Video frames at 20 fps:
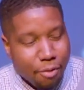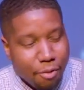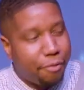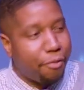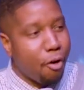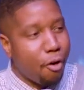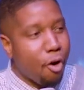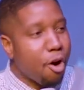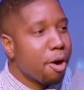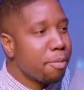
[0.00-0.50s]

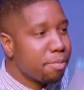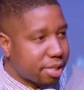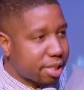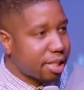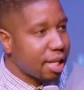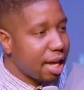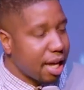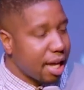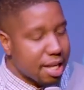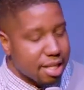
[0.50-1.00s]
Forbes
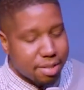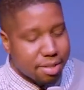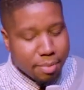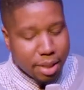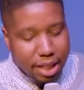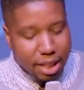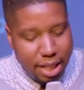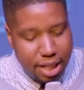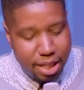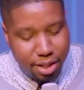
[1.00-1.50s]
says
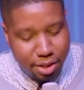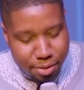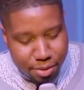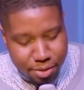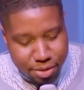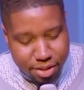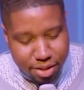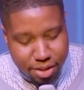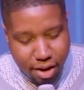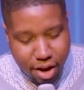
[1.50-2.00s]

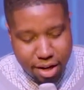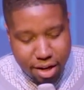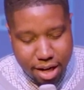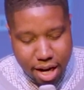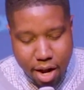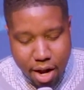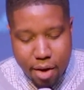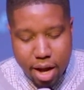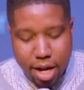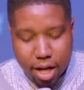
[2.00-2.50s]
millennials are
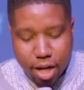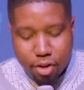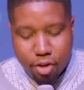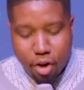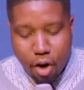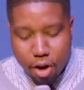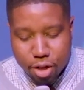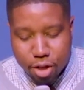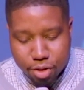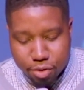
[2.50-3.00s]
now at a
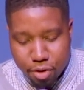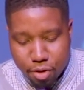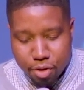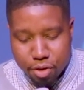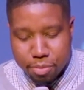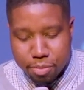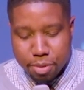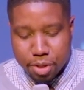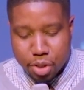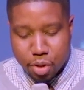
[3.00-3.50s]

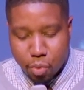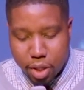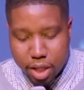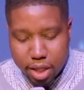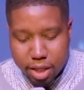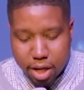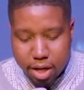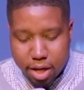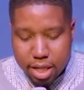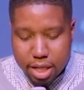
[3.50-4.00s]
crossroads
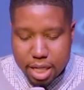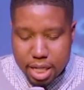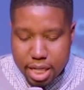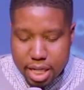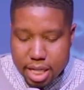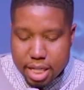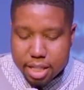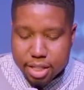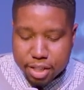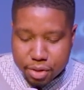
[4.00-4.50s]
between their
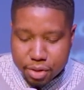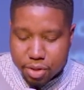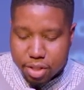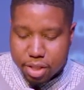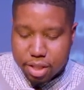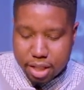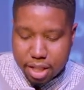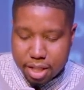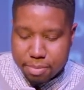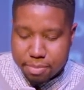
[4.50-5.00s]
need to
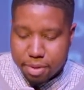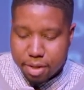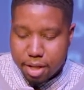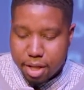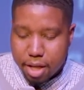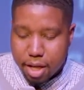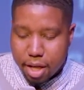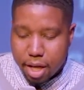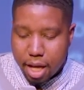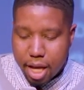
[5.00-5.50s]
sleep
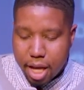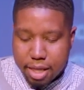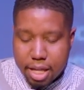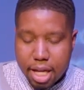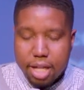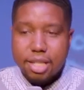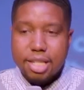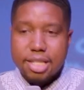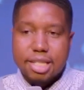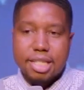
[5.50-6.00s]
and
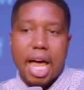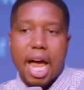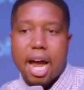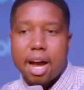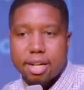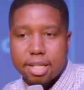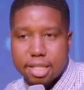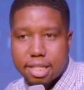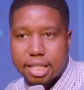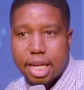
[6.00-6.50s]
their
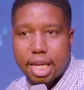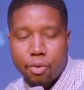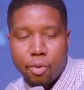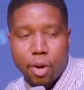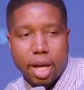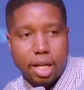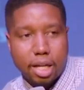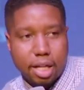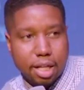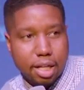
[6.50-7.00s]
desire to stay
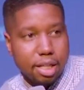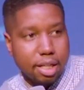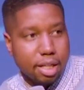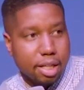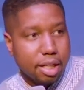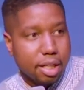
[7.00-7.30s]
awake.